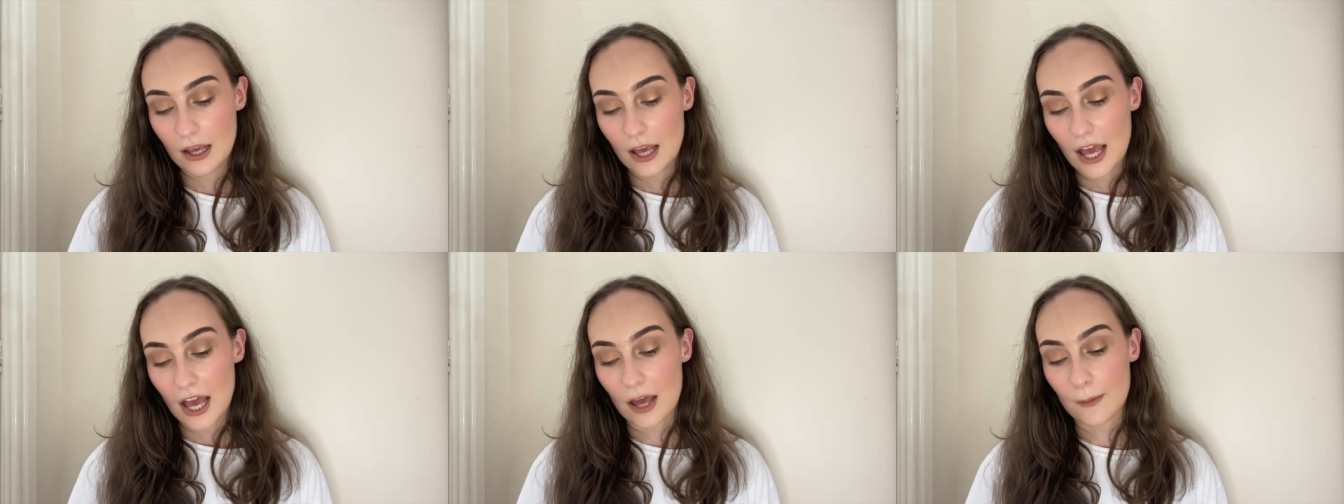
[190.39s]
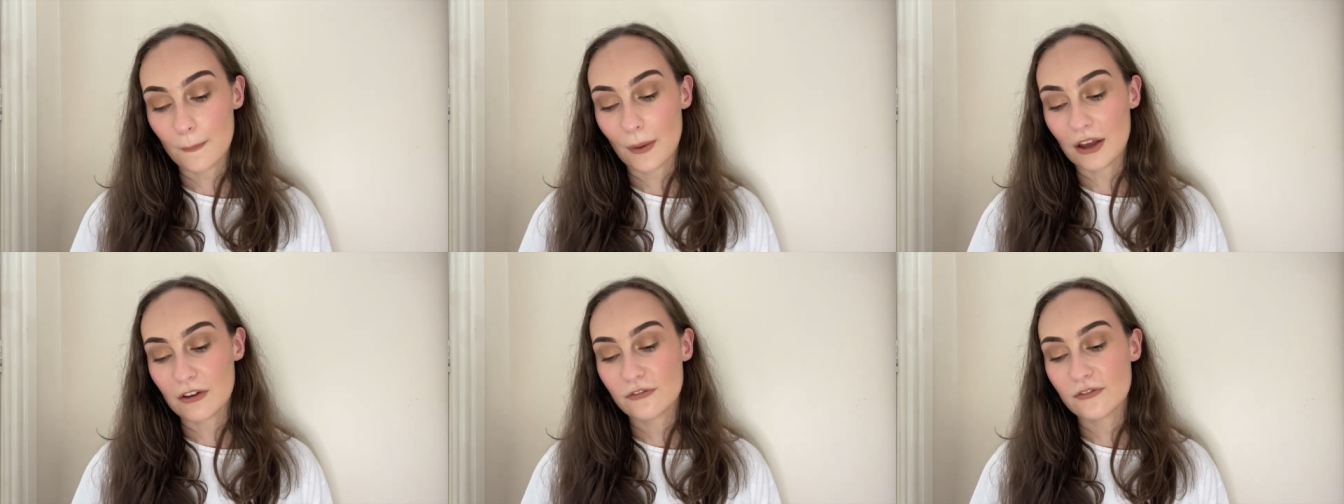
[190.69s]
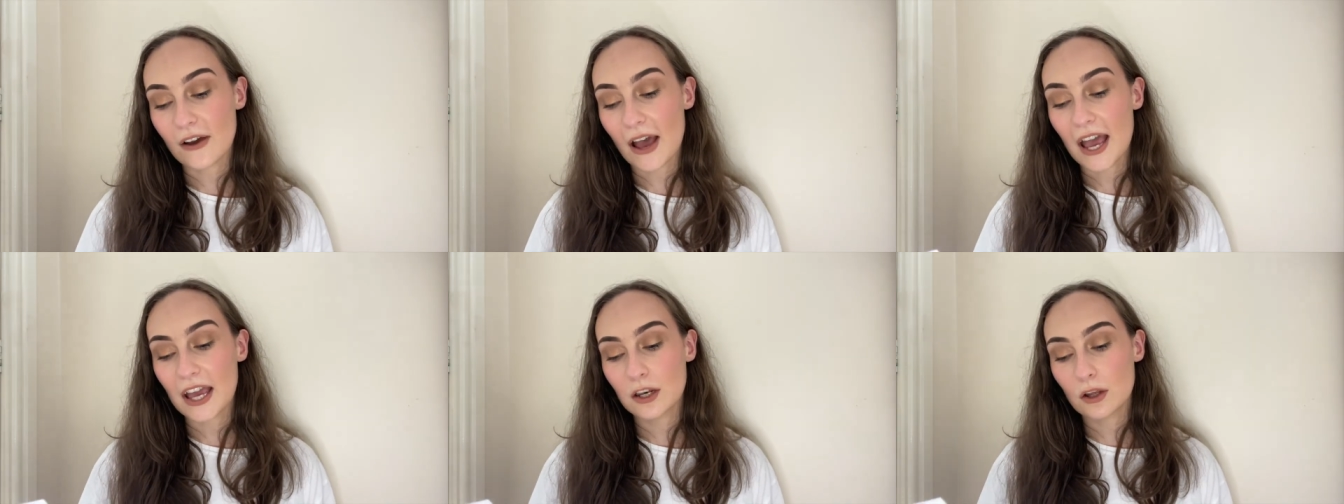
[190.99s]
And my
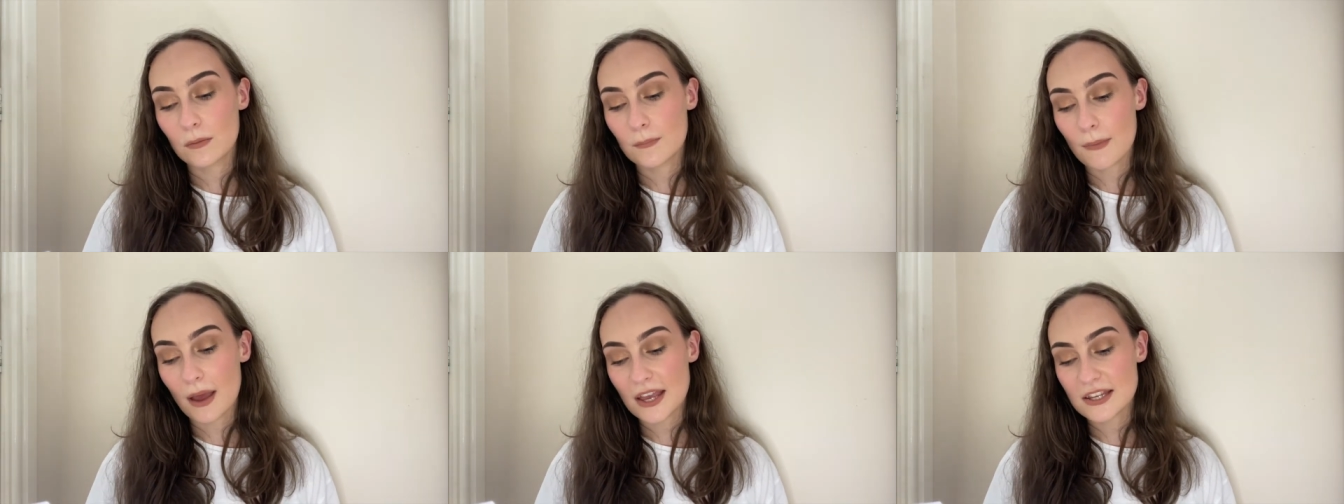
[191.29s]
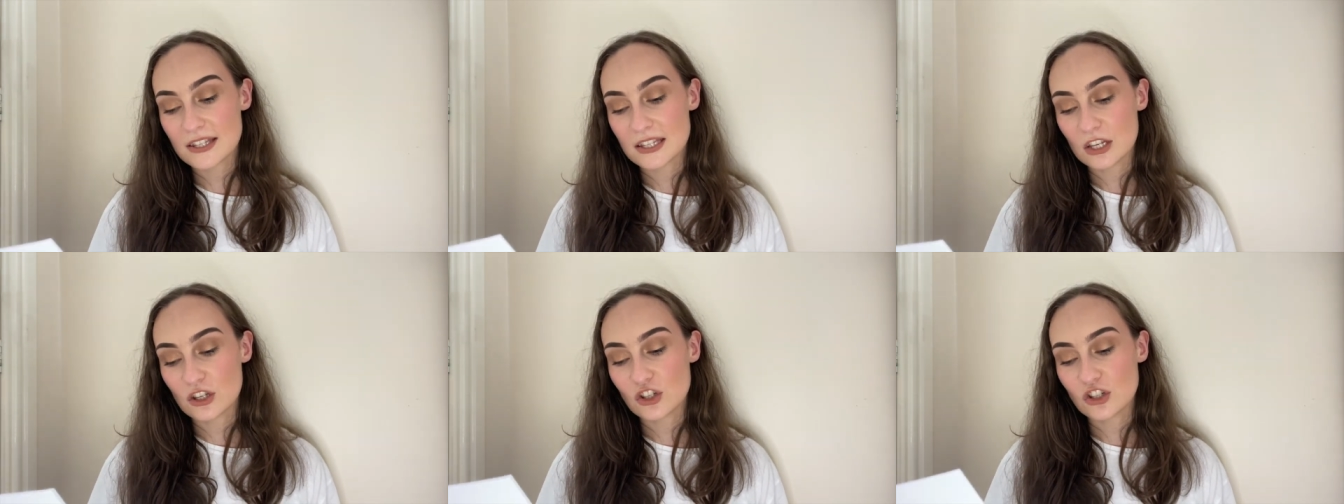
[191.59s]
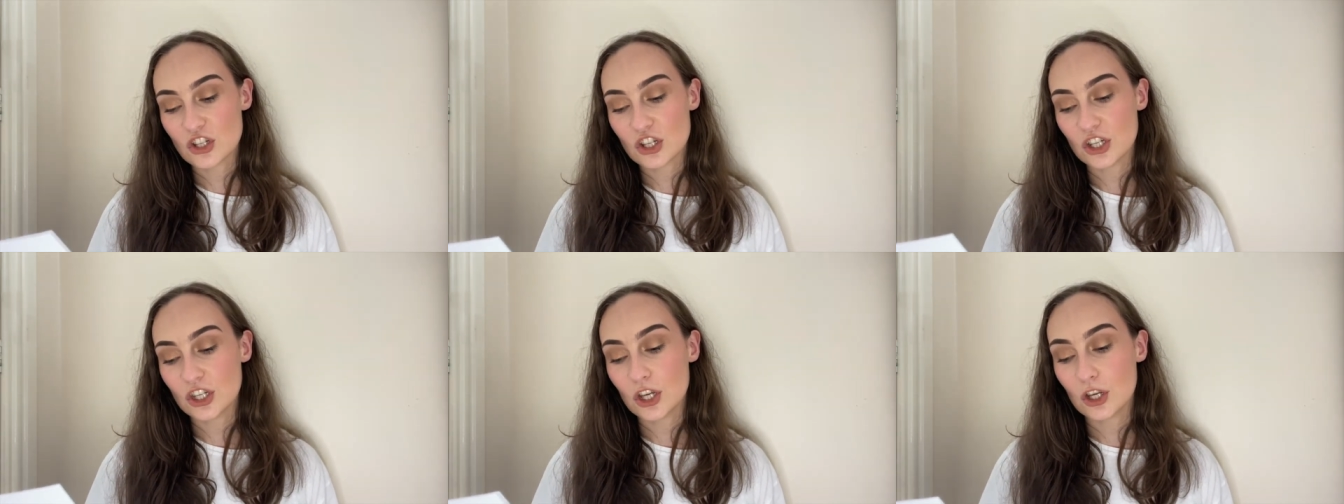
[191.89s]
final message
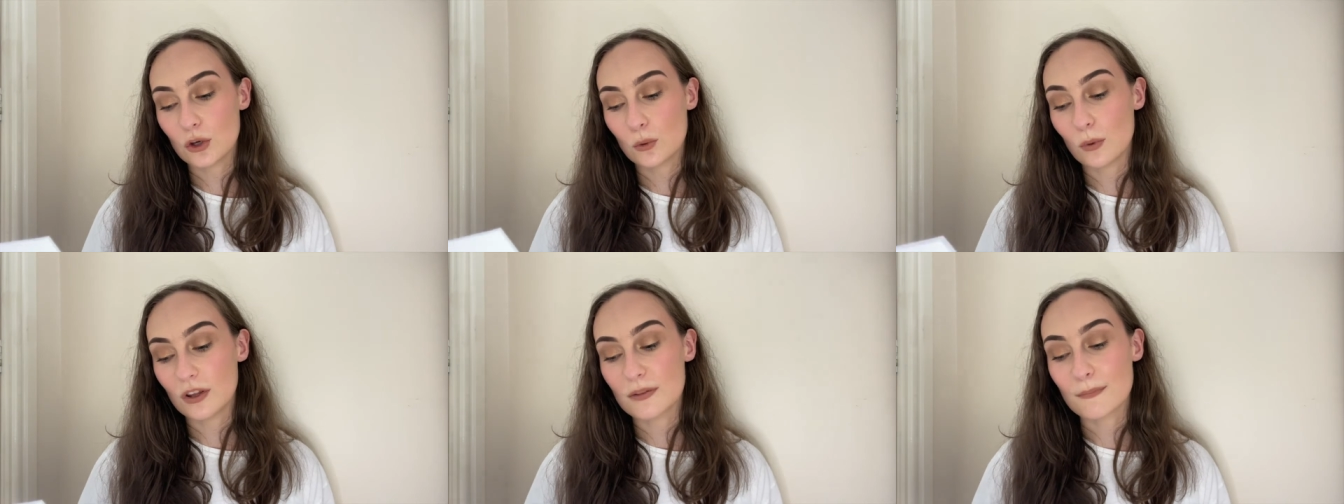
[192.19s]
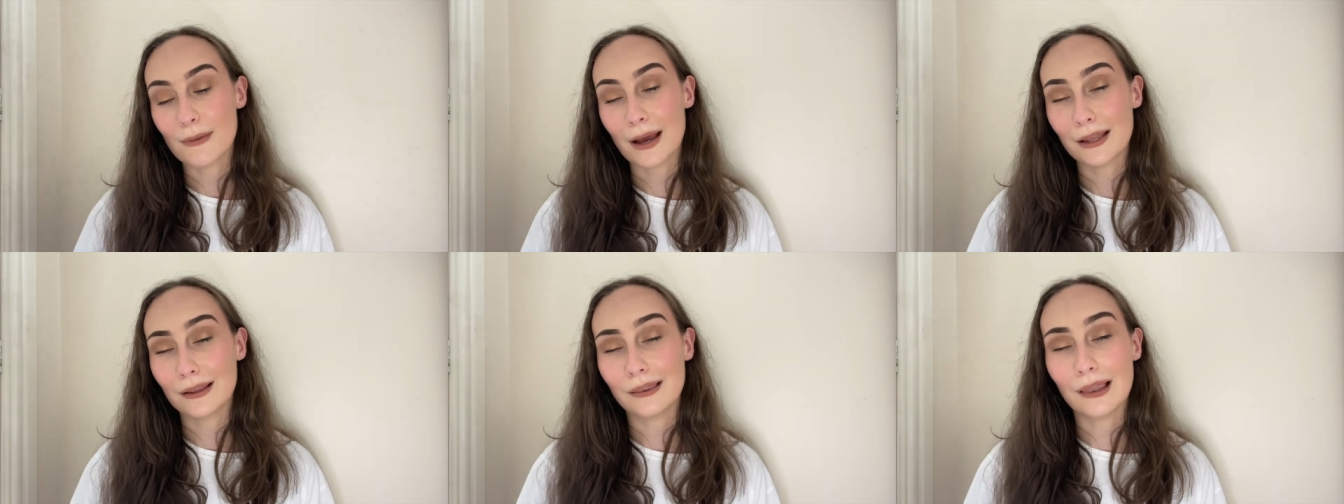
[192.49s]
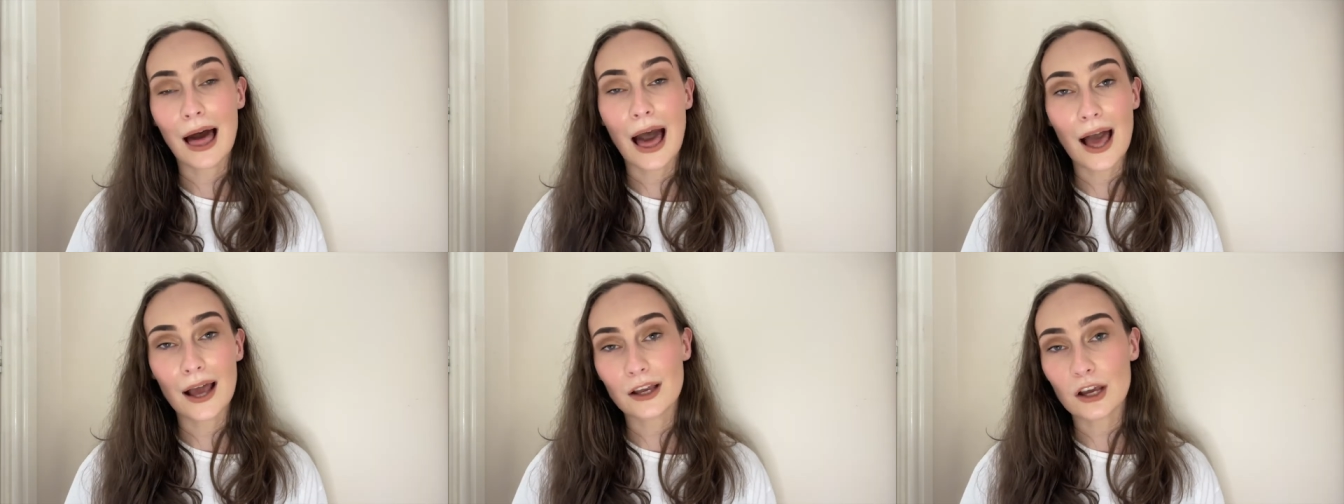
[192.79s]
to you with my
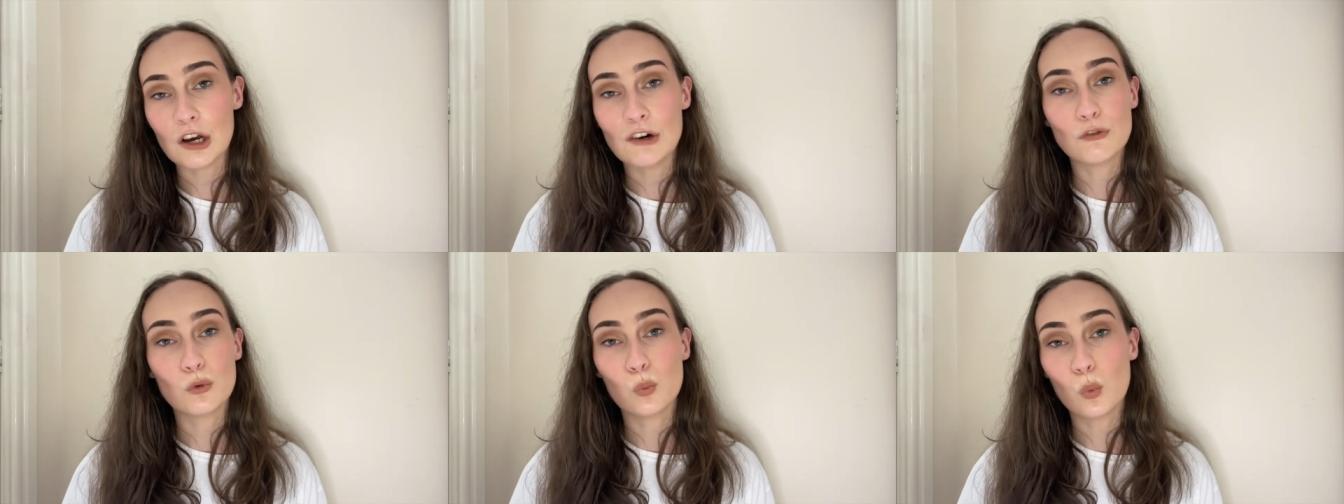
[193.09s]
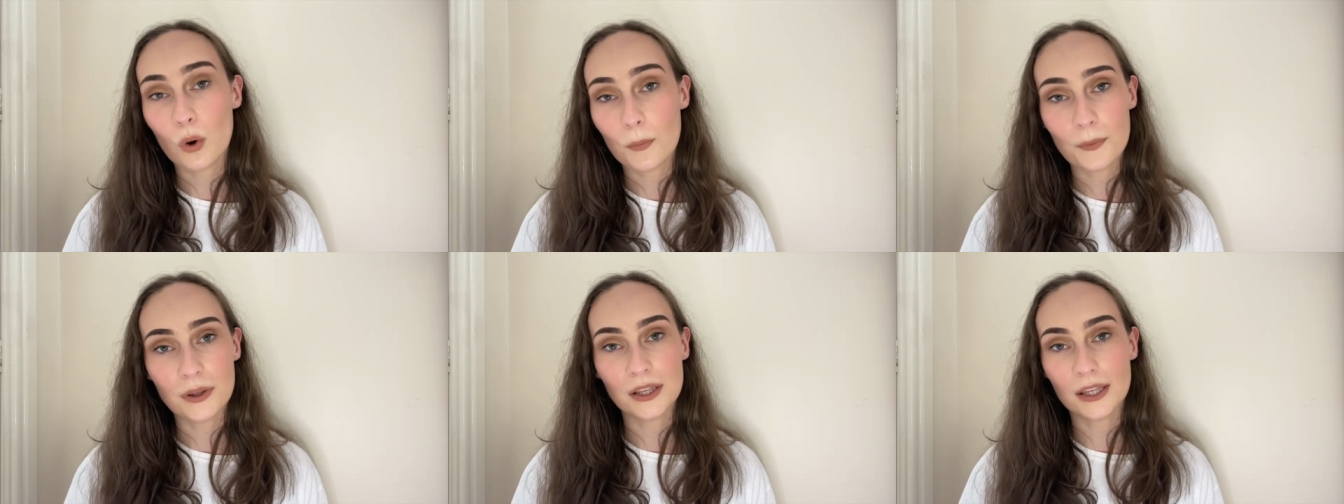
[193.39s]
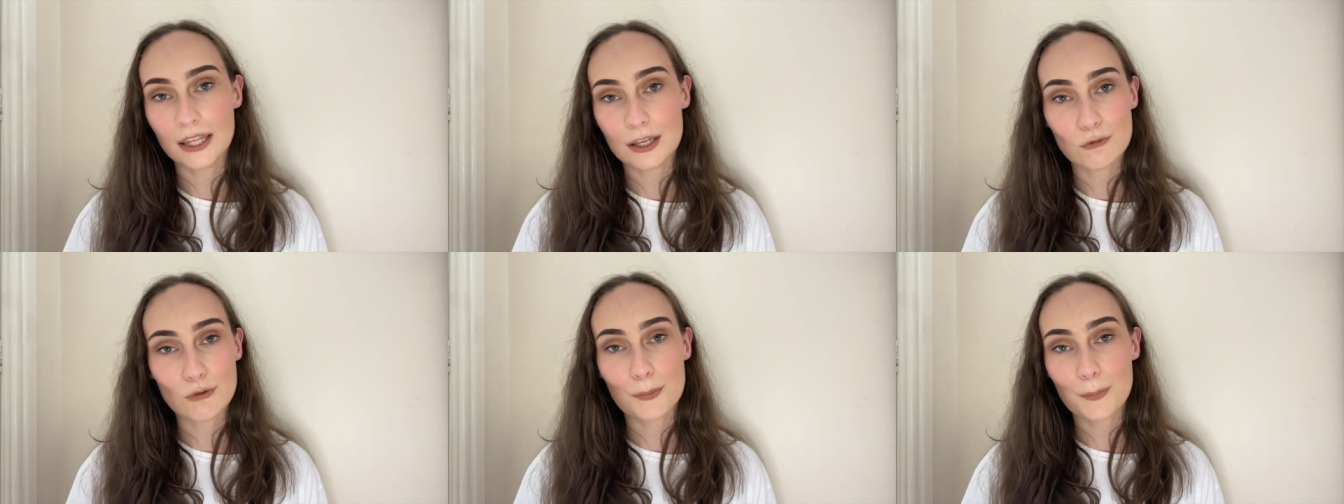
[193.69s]
lack of
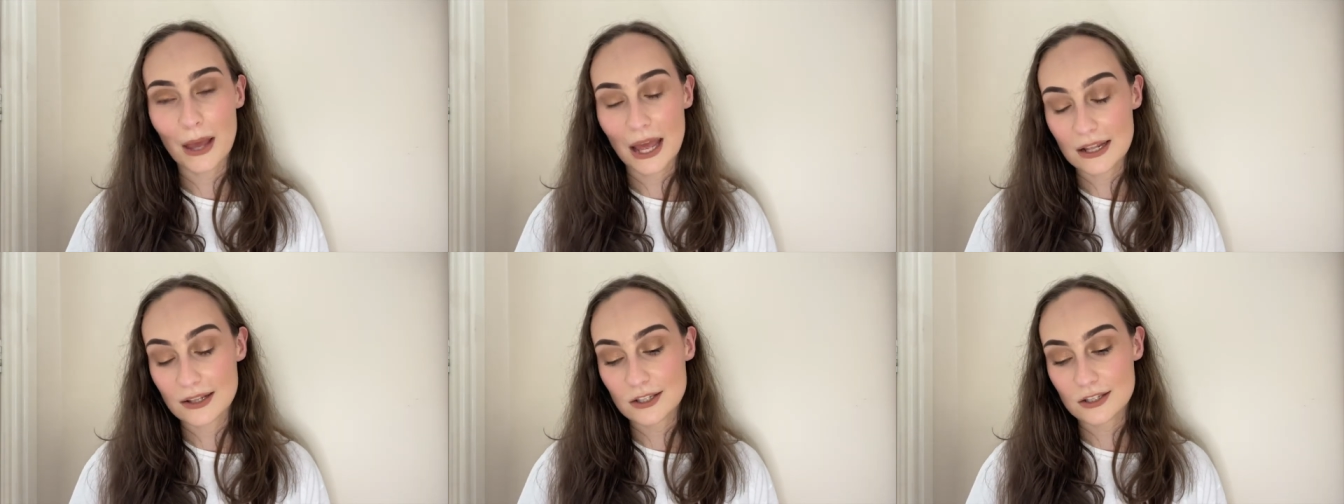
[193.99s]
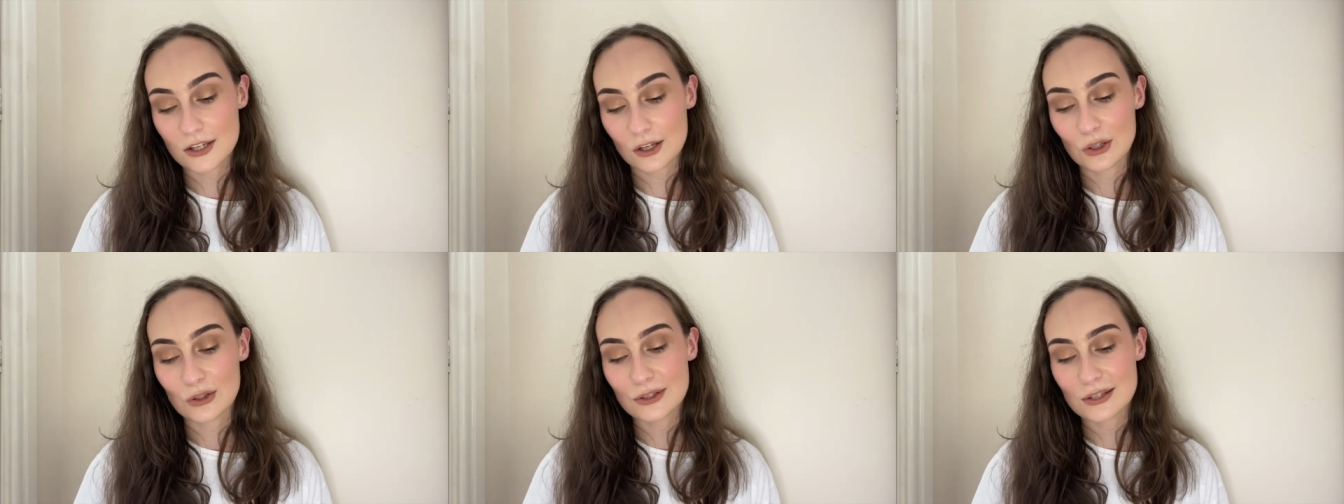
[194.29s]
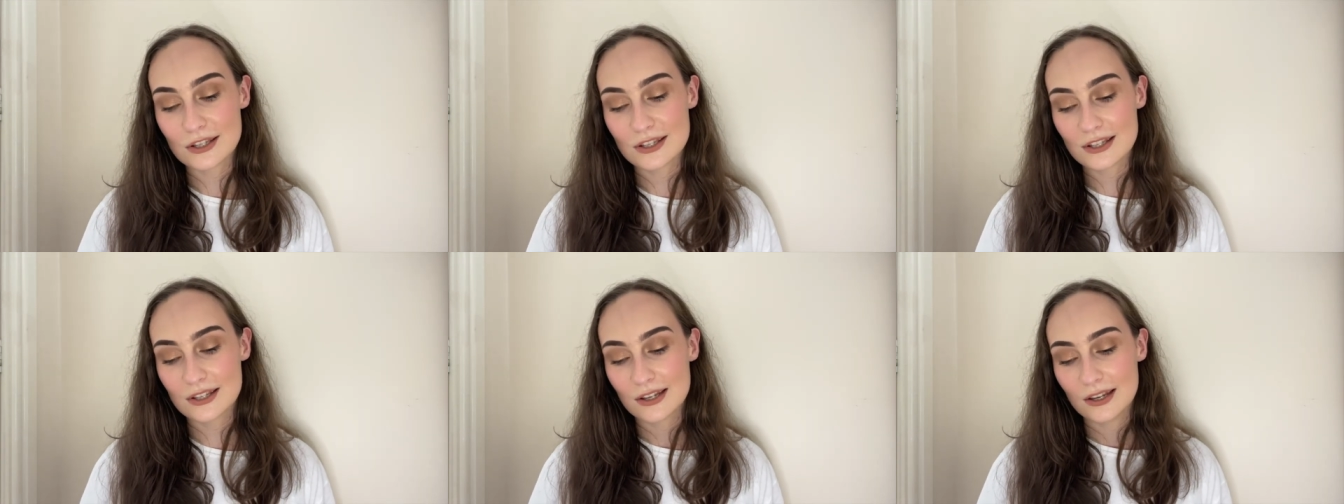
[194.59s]
womanly
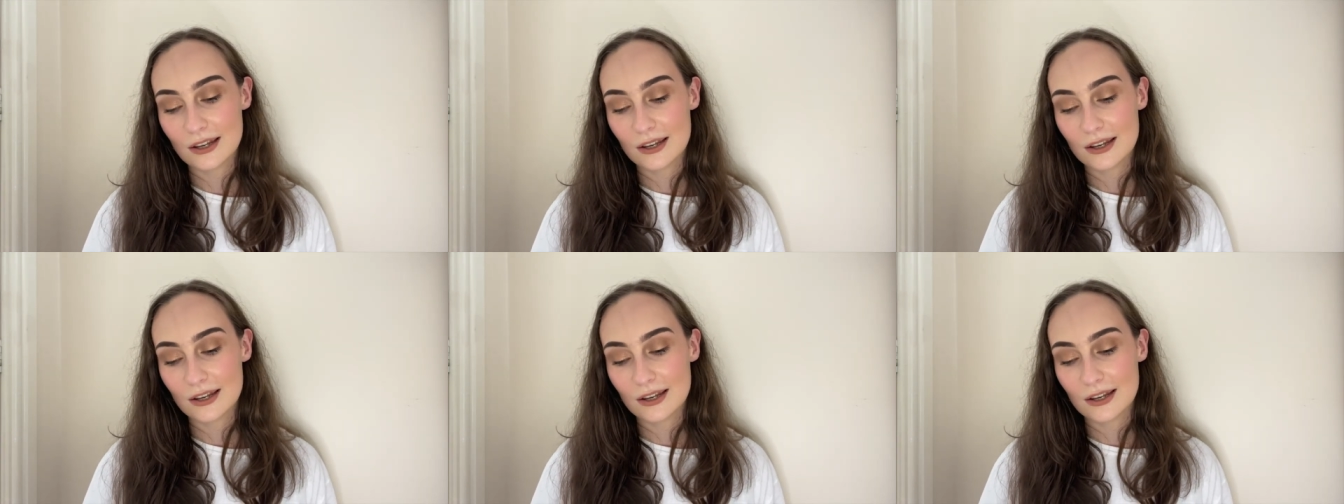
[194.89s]
repentance